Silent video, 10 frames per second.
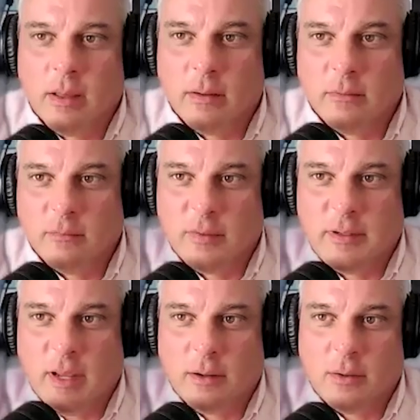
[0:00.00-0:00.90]
of
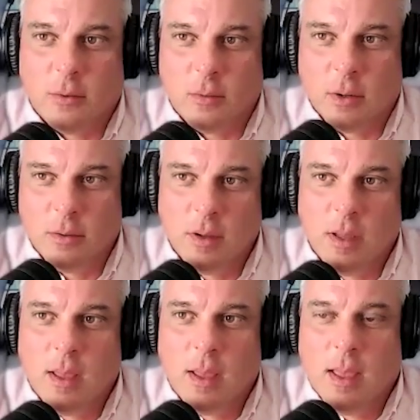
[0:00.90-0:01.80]
the tech guru
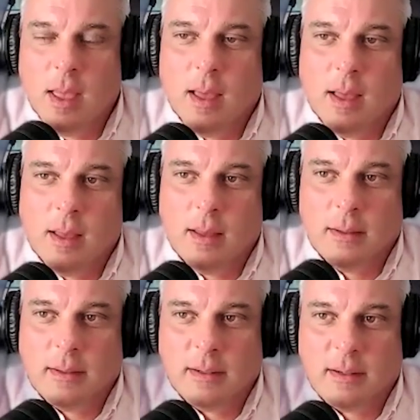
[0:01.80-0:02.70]

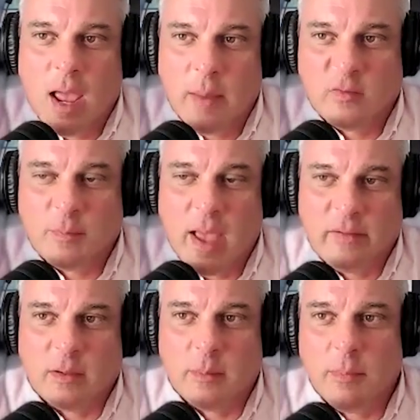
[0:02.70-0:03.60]
and time is
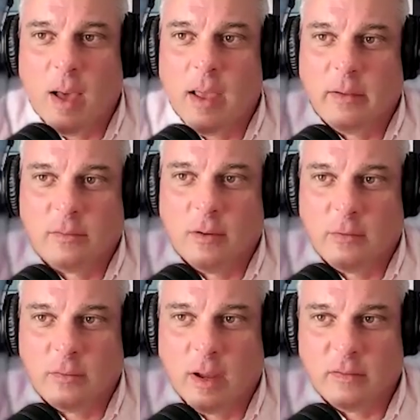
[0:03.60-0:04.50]
passing me by. So
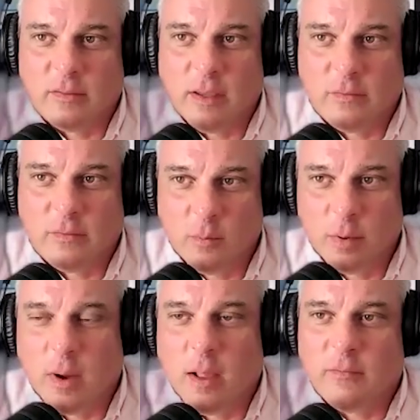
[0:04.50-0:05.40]
I try to stay
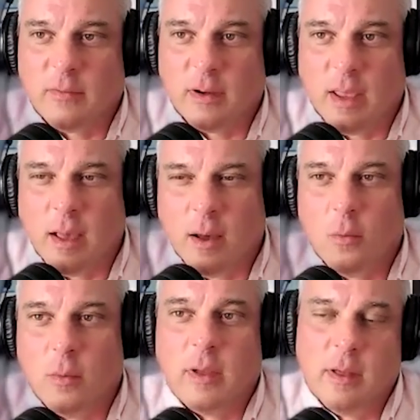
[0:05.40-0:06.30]
super relevant
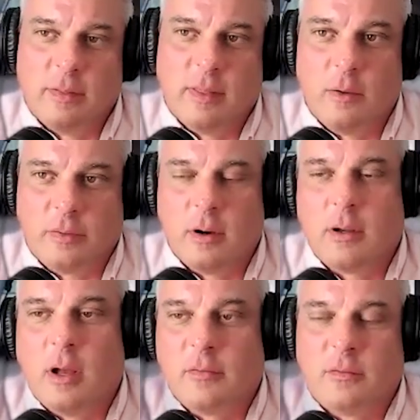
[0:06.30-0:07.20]
now with
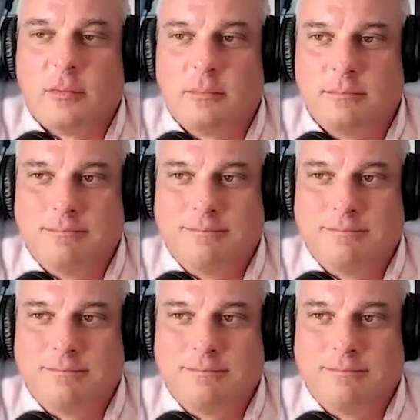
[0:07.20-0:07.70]
healthcare costs.